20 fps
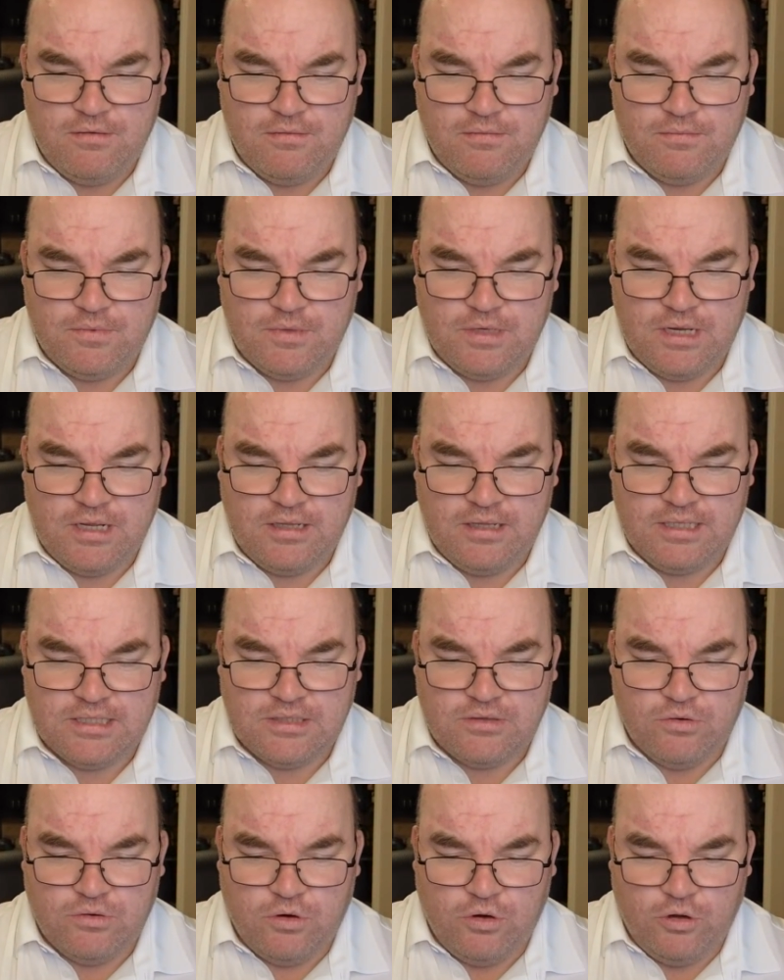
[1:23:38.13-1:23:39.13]
Yeah, these
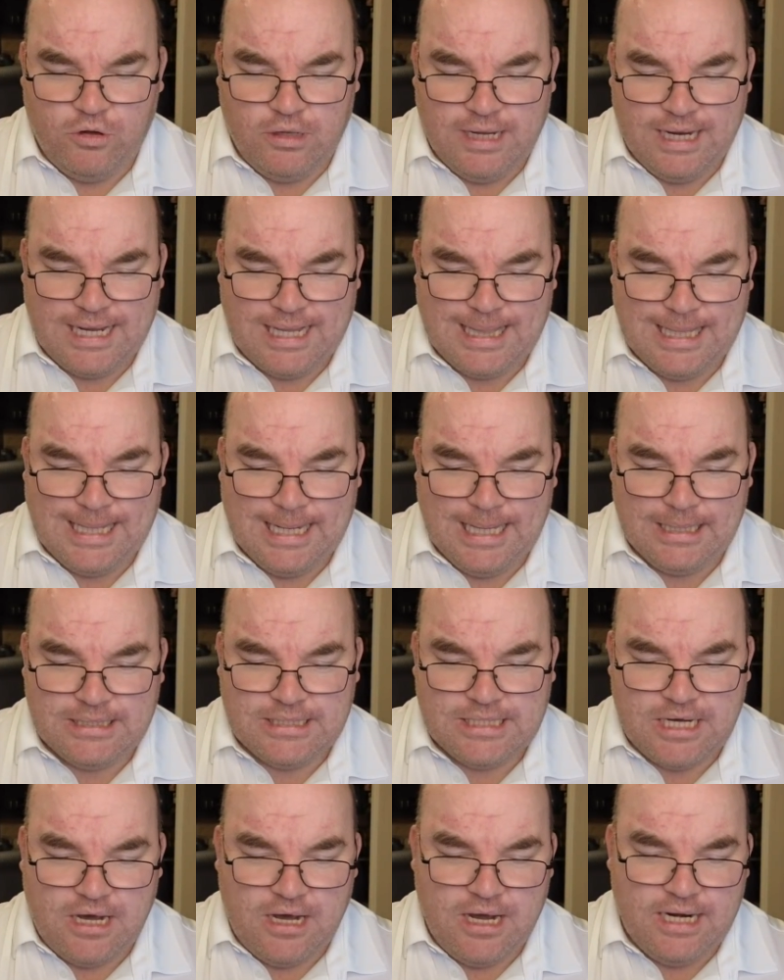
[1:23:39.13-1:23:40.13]
are all like little
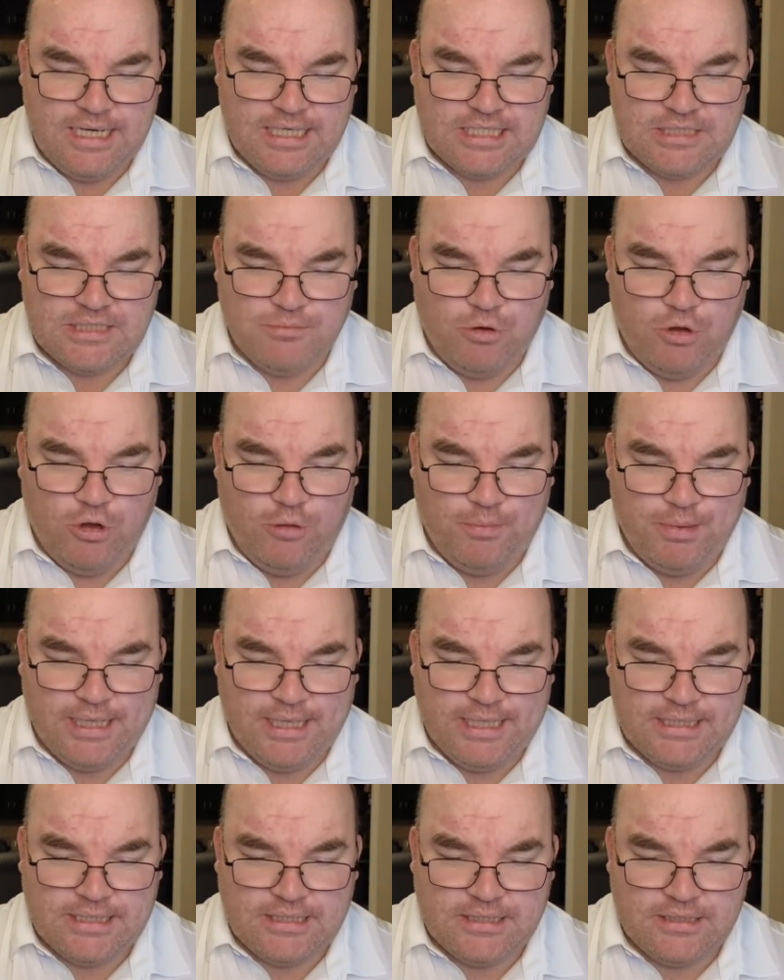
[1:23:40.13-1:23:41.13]
tiny small
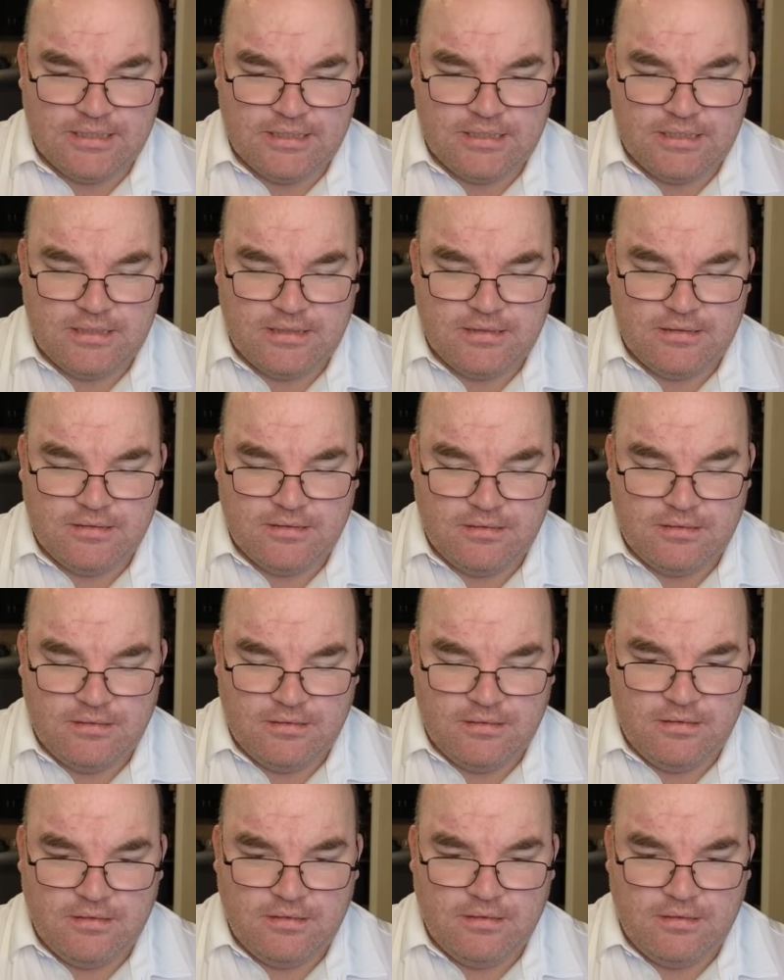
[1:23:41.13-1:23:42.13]
places.
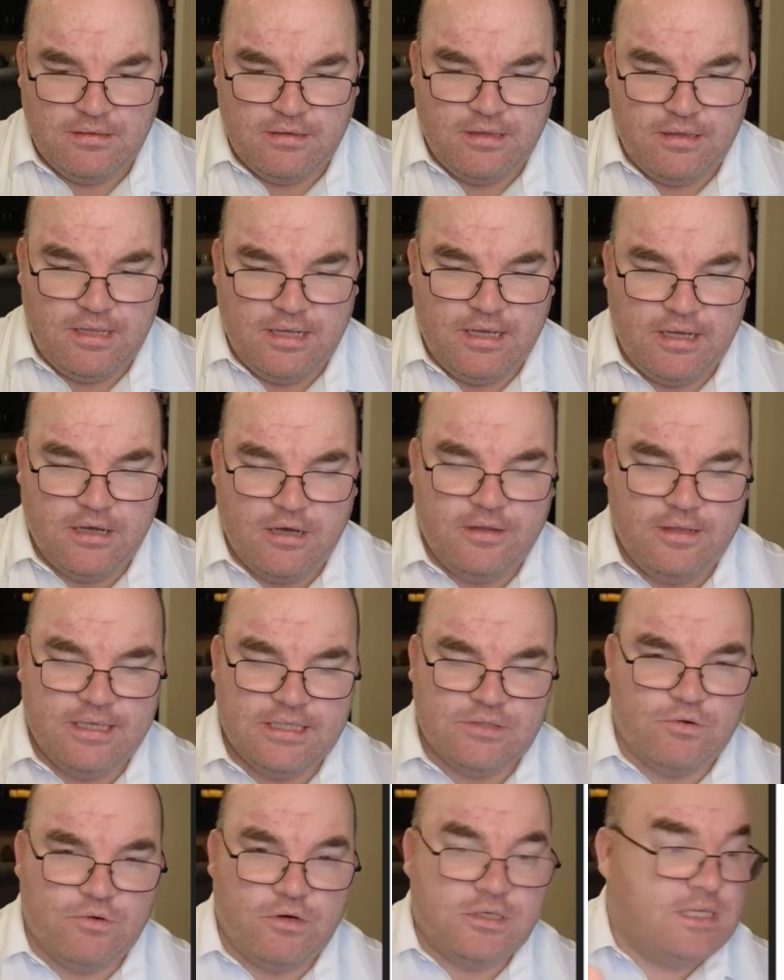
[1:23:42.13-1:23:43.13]
There you go.
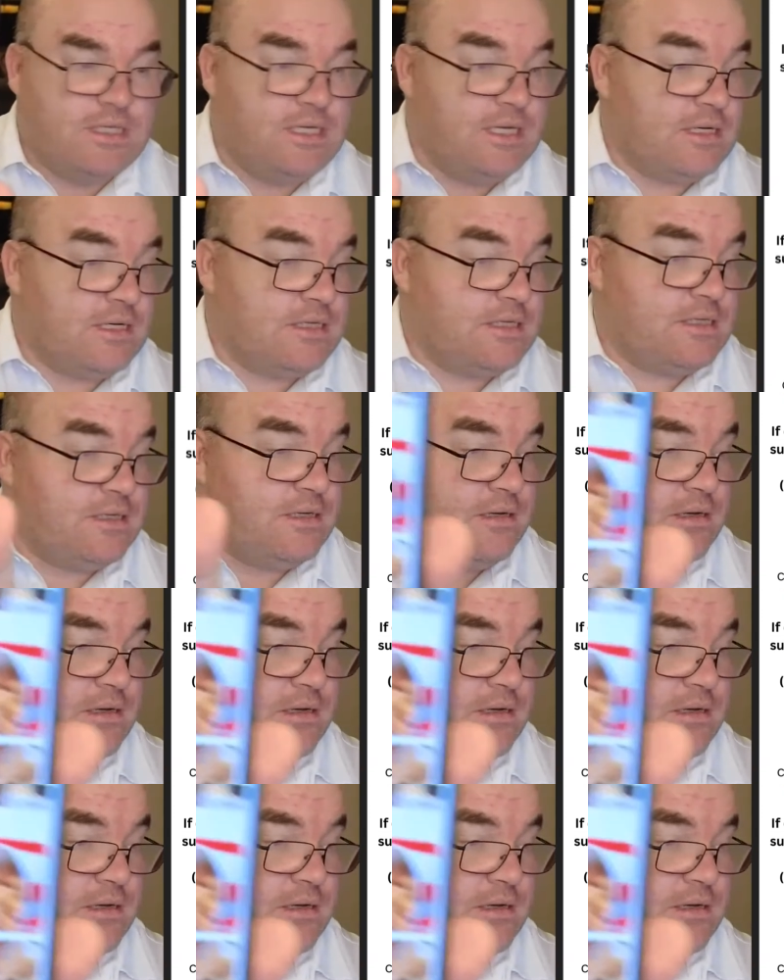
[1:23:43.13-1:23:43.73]
There's Rustic's